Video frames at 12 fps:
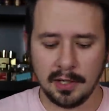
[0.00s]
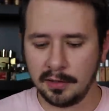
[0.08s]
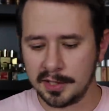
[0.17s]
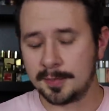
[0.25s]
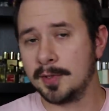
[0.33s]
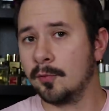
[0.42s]

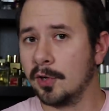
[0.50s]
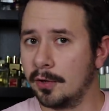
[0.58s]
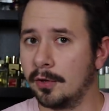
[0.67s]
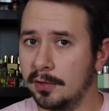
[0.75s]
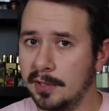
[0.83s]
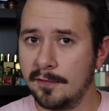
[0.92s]
And let's be
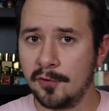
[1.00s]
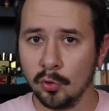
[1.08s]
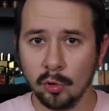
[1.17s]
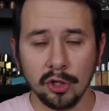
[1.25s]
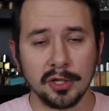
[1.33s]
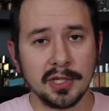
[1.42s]
real, if
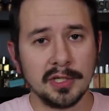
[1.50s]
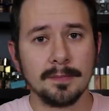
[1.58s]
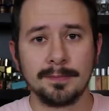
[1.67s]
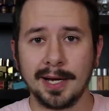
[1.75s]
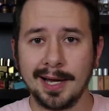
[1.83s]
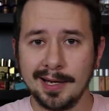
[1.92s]
you're looking
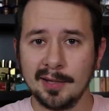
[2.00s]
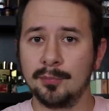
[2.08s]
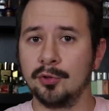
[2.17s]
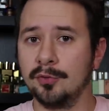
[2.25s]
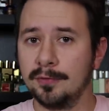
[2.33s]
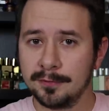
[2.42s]
to buy a
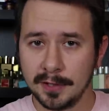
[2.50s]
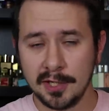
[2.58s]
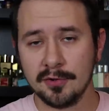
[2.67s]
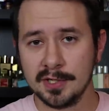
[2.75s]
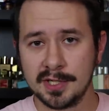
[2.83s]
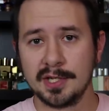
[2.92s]
blue
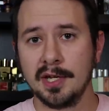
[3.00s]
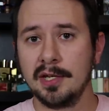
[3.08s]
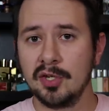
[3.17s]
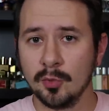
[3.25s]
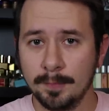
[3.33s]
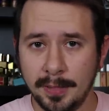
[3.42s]
fragrance,
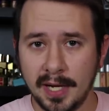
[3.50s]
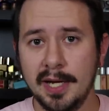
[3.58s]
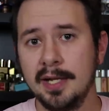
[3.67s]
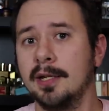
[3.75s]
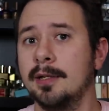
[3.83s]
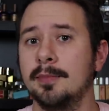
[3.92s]
you're
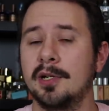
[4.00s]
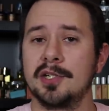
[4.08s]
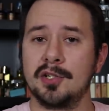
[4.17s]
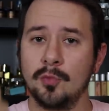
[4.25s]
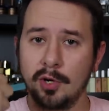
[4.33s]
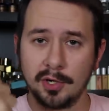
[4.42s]
buying it
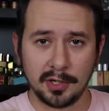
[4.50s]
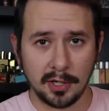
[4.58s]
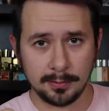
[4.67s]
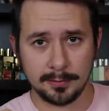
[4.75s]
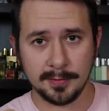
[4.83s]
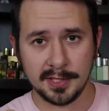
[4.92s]
because you want
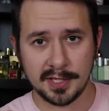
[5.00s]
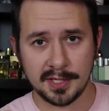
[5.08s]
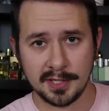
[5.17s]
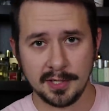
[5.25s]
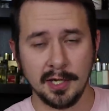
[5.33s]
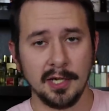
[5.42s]

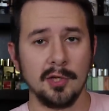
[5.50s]
compliments,